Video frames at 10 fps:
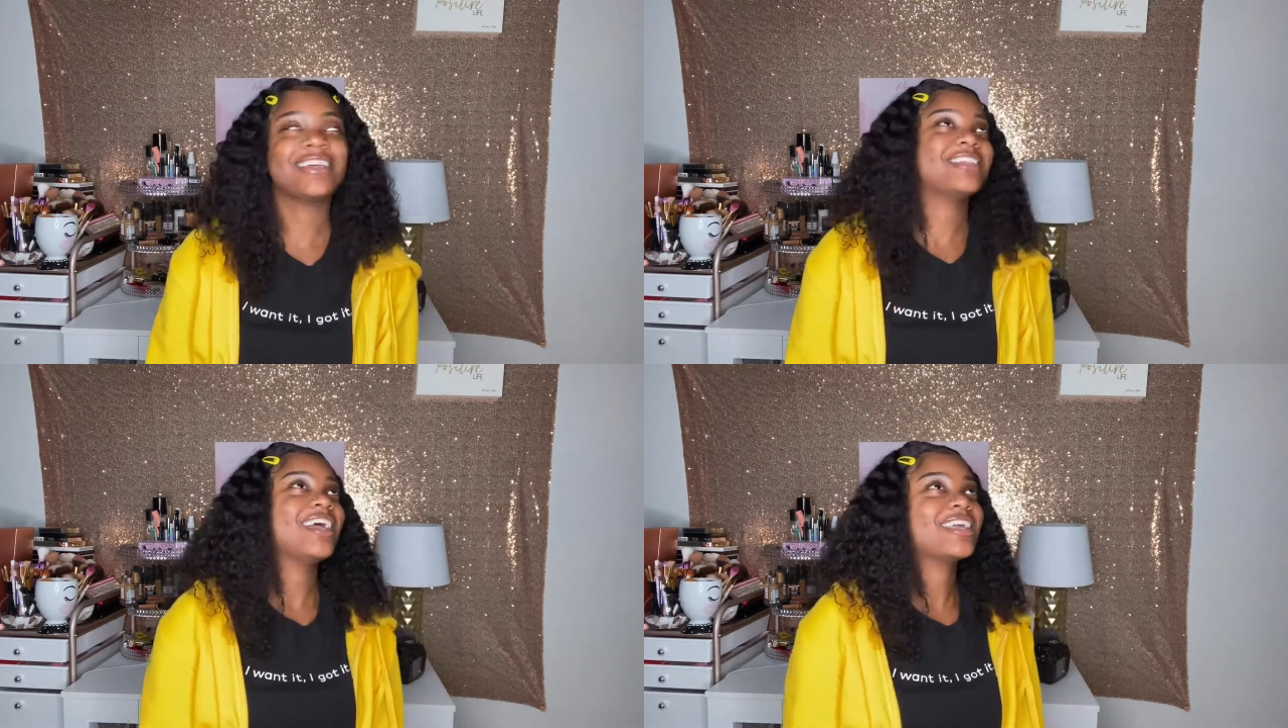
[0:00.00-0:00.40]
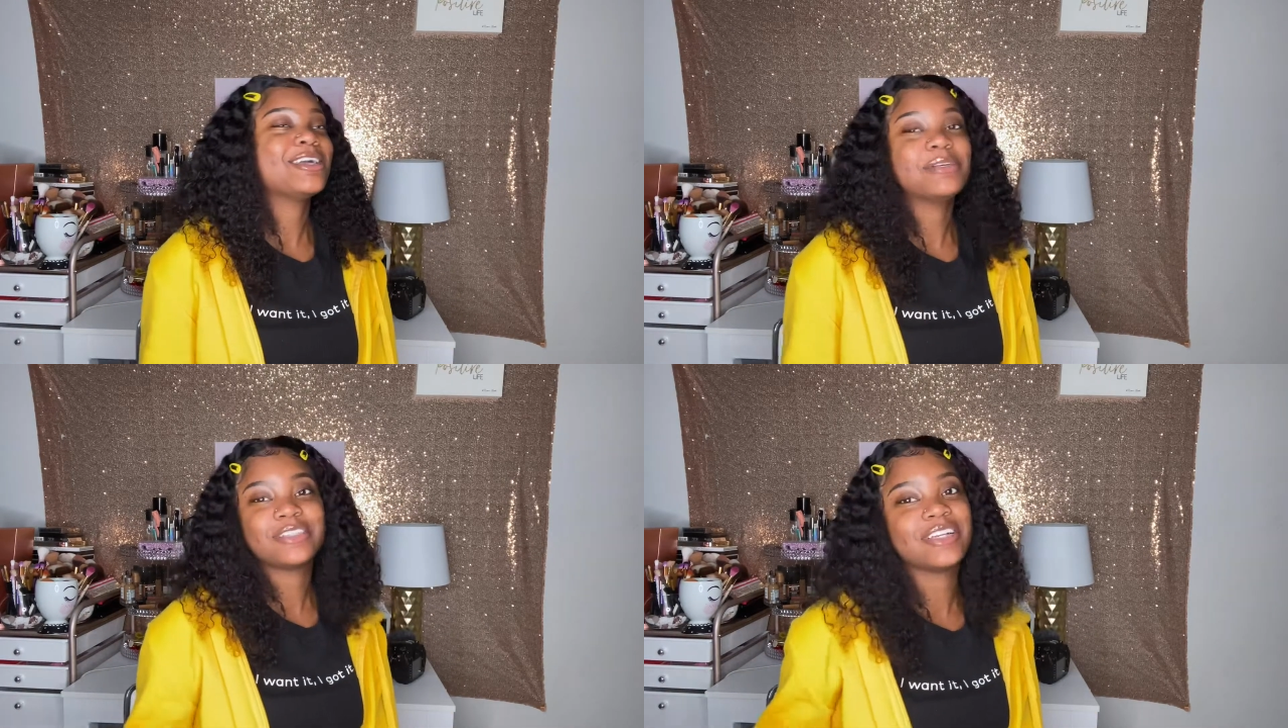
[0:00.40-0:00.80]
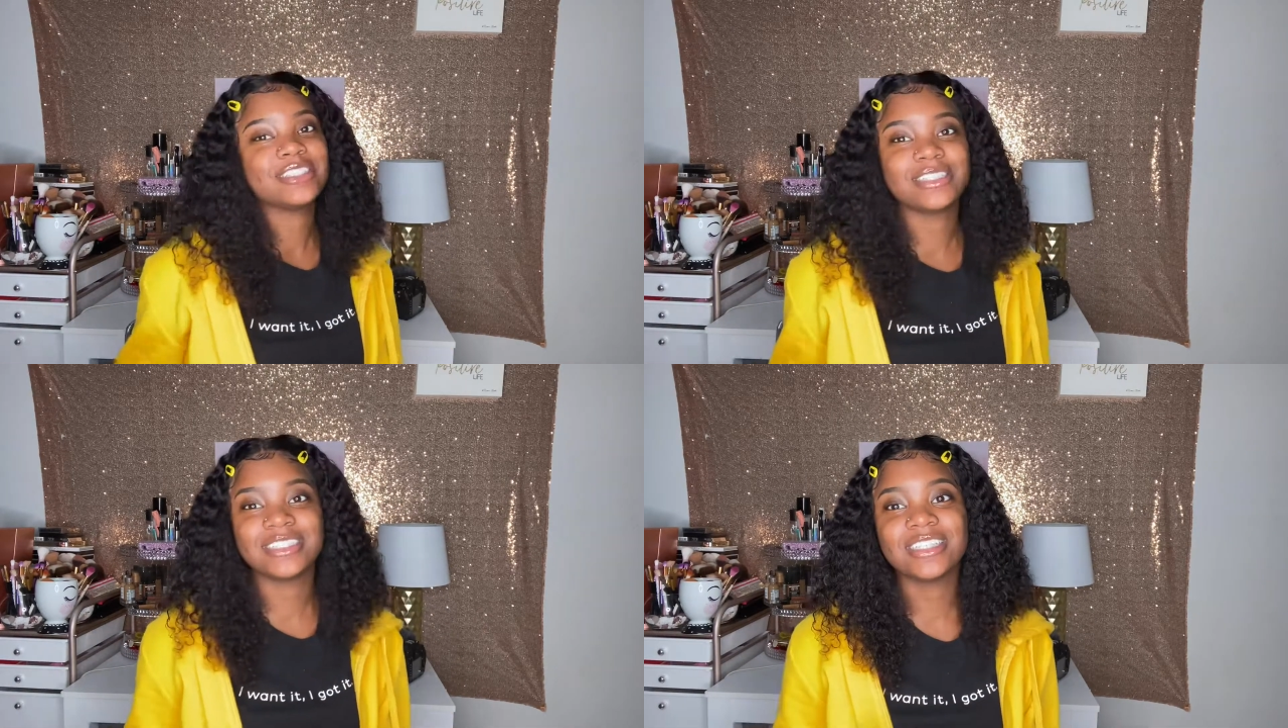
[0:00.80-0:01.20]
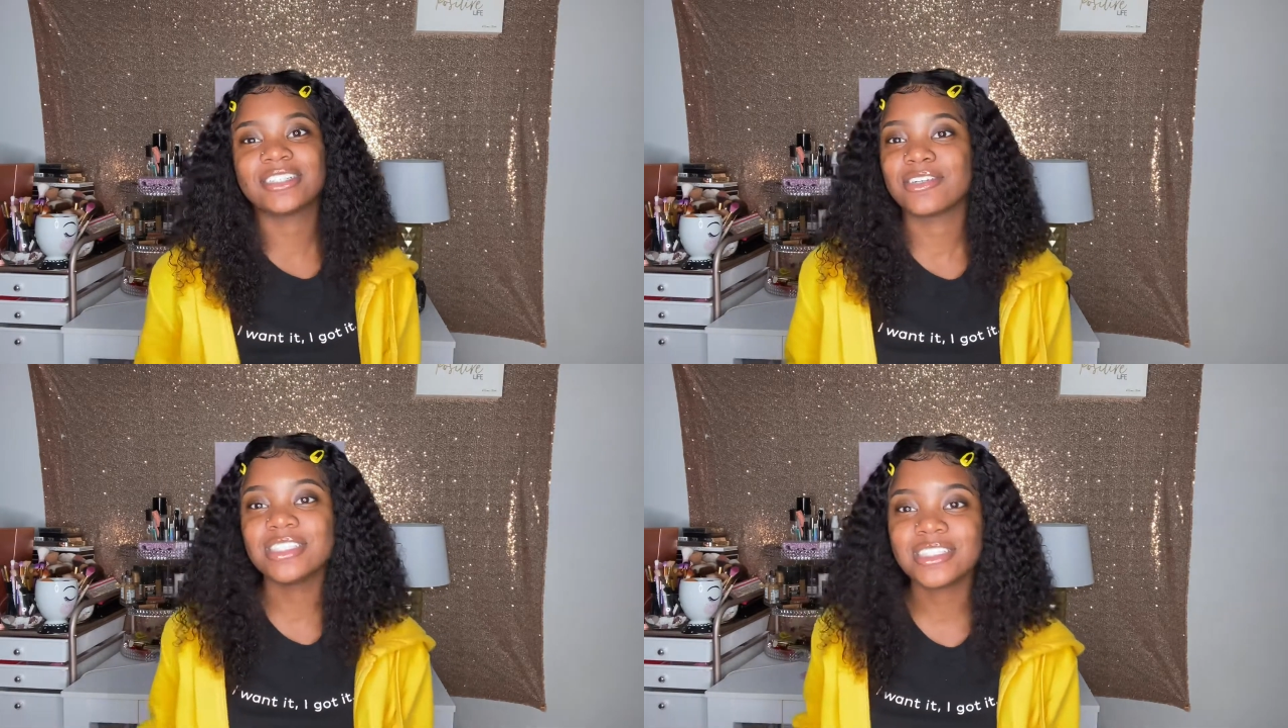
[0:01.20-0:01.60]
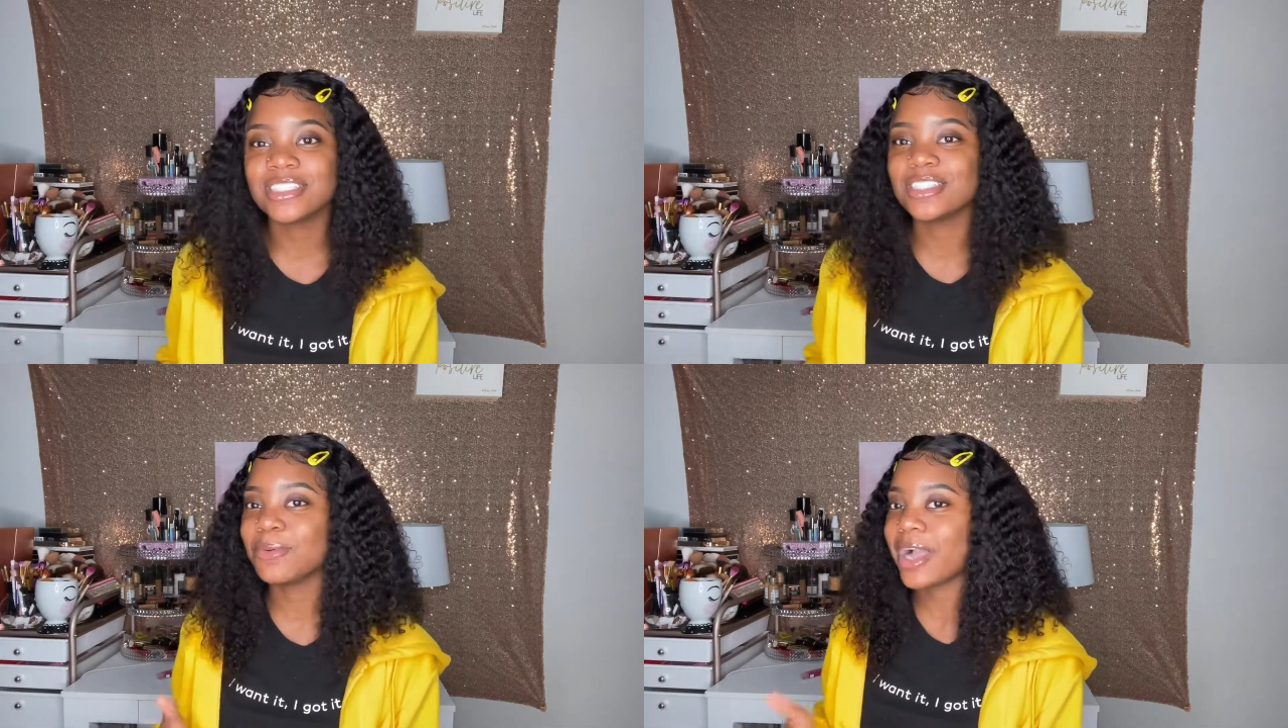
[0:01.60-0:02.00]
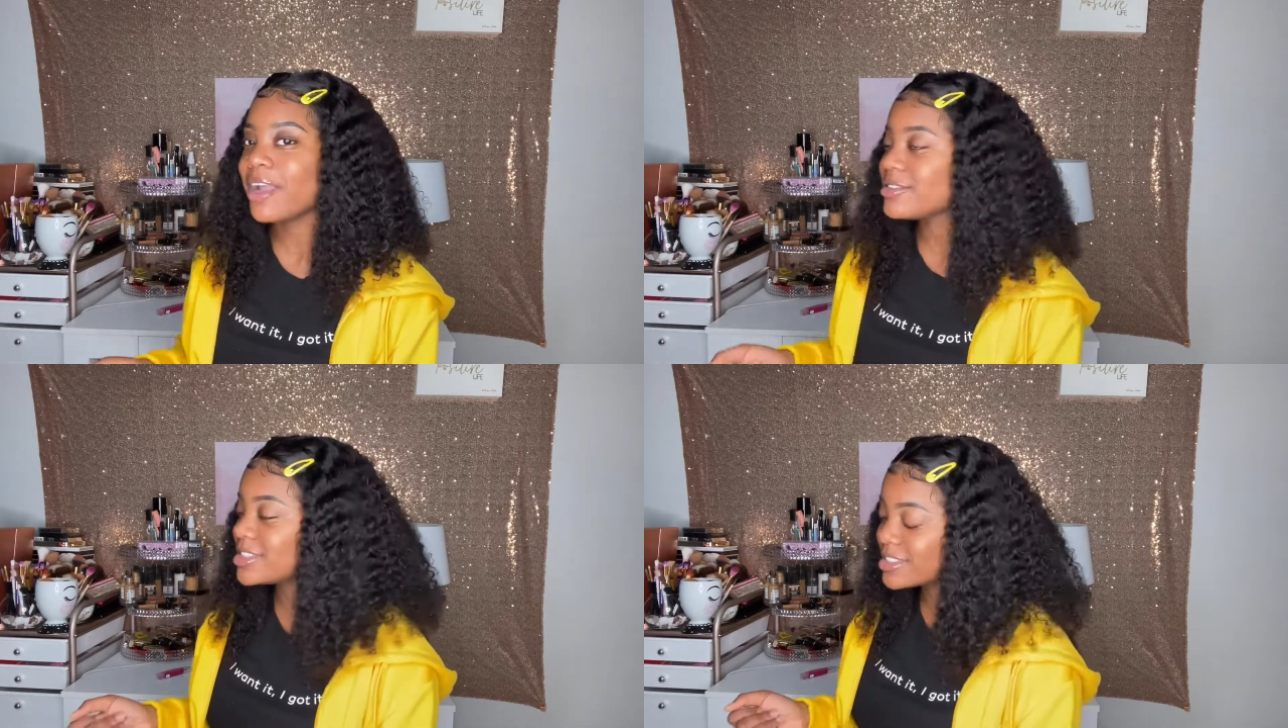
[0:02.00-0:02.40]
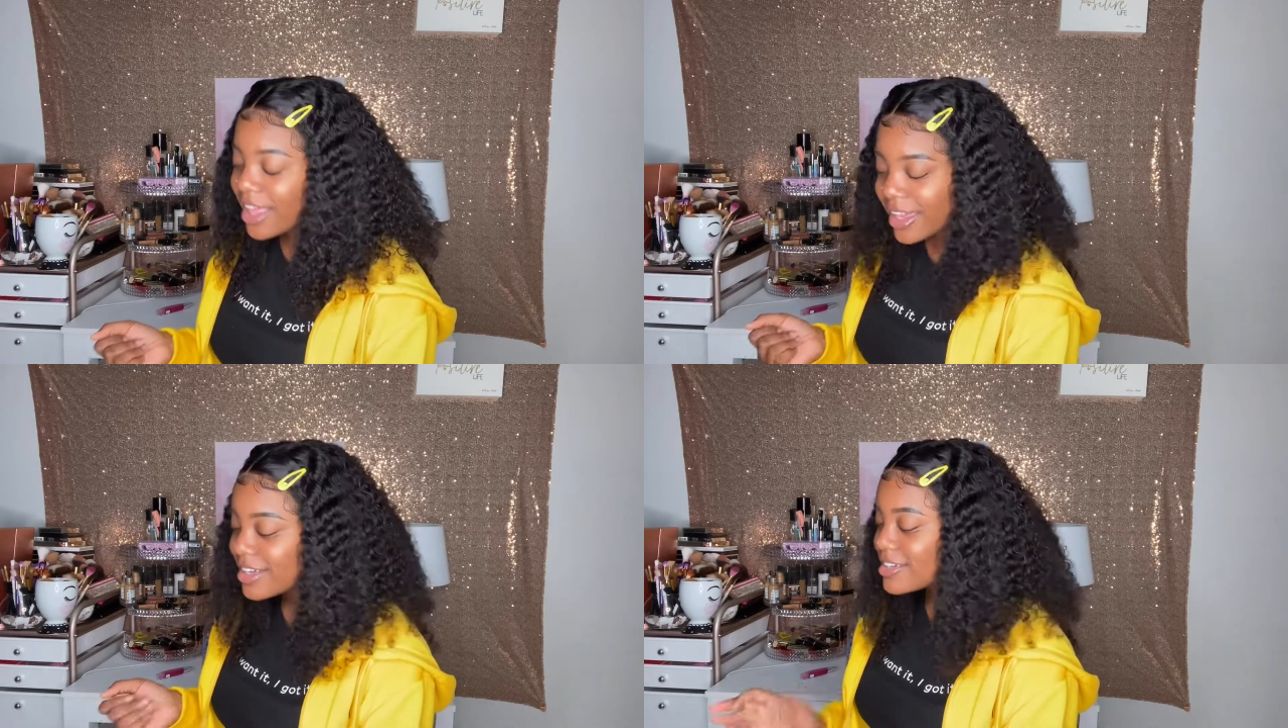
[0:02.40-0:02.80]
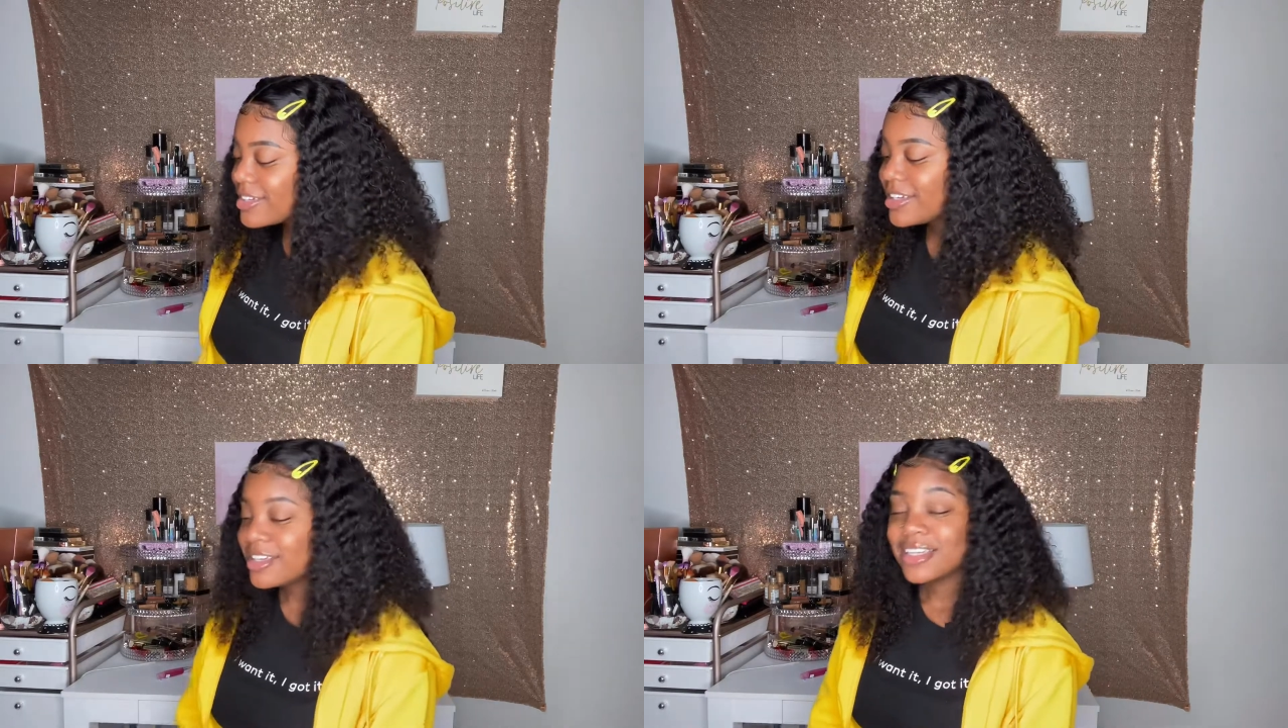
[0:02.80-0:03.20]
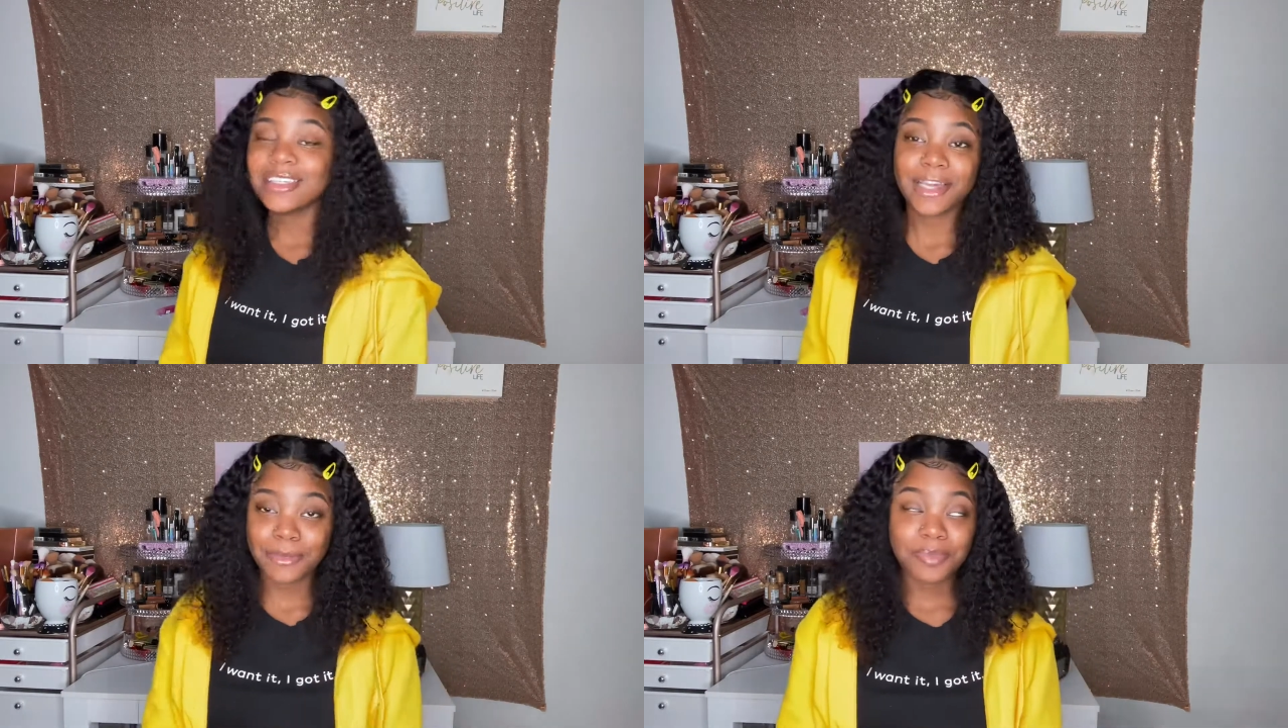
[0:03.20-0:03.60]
and like it was crazy because it's cringy the way I used to like, yeah.